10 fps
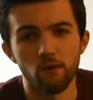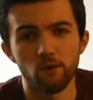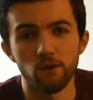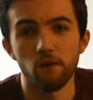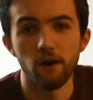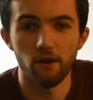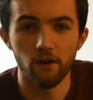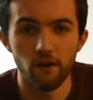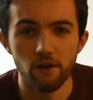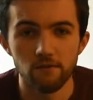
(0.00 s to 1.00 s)
What you might
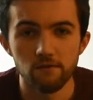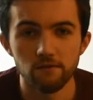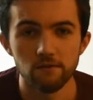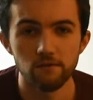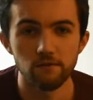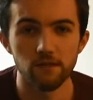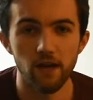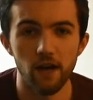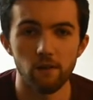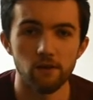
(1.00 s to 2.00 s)
not know is
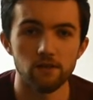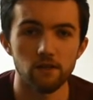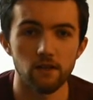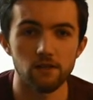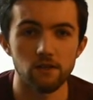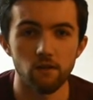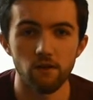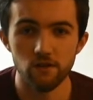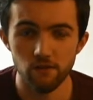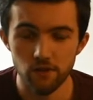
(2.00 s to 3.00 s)
that Airbus has two
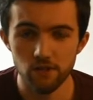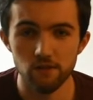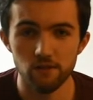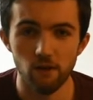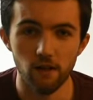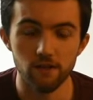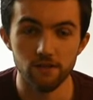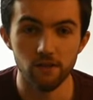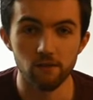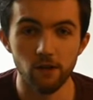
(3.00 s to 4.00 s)
other divisions as well as
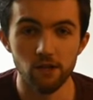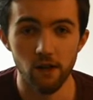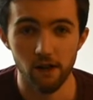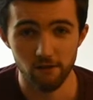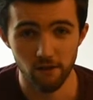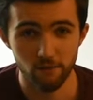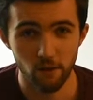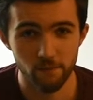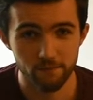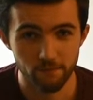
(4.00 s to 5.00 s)
the commercial aircraft
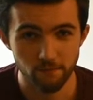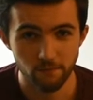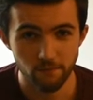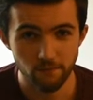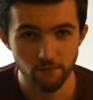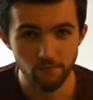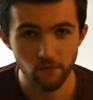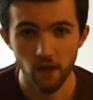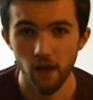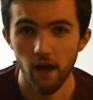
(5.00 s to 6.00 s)
one.
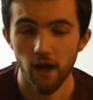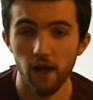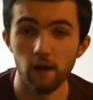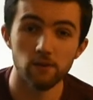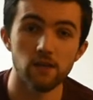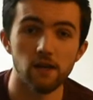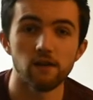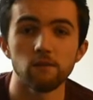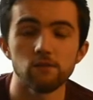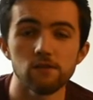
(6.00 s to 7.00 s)
Airbus
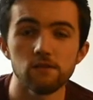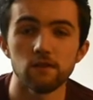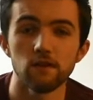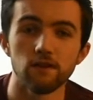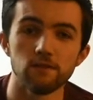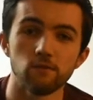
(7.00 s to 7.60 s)
Helicopters is